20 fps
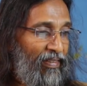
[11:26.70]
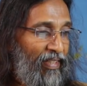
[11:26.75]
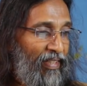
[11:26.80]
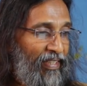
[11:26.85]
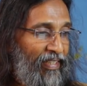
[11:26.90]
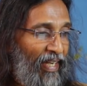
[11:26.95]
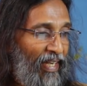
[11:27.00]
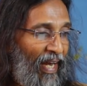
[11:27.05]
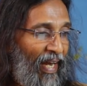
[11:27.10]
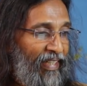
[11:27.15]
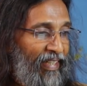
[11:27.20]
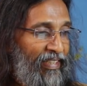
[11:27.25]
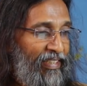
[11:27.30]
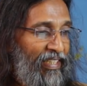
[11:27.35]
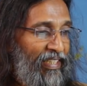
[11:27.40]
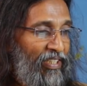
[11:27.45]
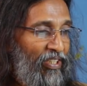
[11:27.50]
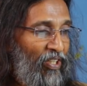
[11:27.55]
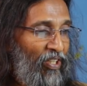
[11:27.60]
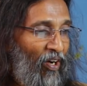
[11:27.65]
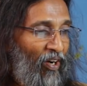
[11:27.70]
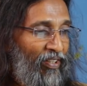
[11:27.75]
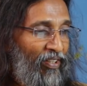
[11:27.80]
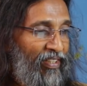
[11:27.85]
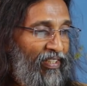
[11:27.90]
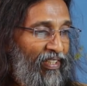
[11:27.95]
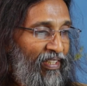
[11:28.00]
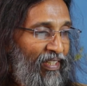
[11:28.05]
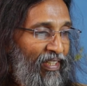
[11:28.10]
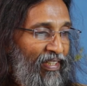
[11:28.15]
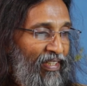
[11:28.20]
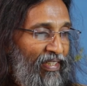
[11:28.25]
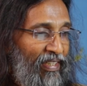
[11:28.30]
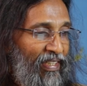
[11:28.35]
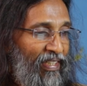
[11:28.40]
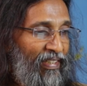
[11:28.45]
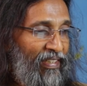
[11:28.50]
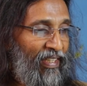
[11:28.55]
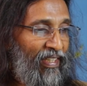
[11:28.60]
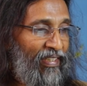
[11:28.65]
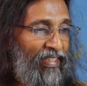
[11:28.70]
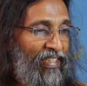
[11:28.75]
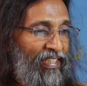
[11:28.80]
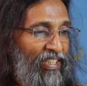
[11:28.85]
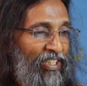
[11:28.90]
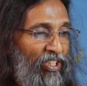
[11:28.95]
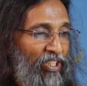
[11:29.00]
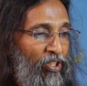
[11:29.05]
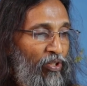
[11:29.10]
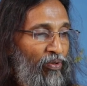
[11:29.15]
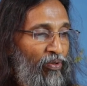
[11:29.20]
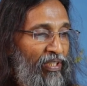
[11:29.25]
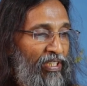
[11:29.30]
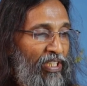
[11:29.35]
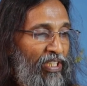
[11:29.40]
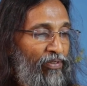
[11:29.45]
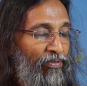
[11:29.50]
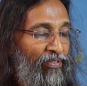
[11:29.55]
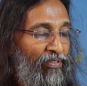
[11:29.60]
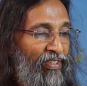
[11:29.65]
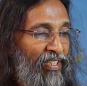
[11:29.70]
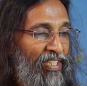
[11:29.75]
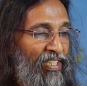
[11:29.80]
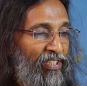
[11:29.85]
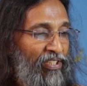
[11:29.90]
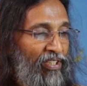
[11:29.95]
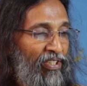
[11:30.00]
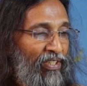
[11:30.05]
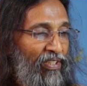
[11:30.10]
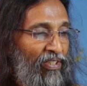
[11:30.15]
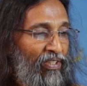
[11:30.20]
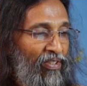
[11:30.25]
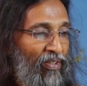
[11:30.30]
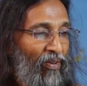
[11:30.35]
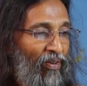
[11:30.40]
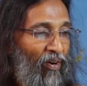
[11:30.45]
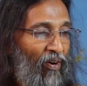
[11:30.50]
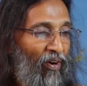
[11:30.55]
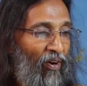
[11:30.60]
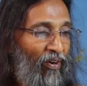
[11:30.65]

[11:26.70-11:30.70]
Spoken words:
Yet acting not in the intuitive reason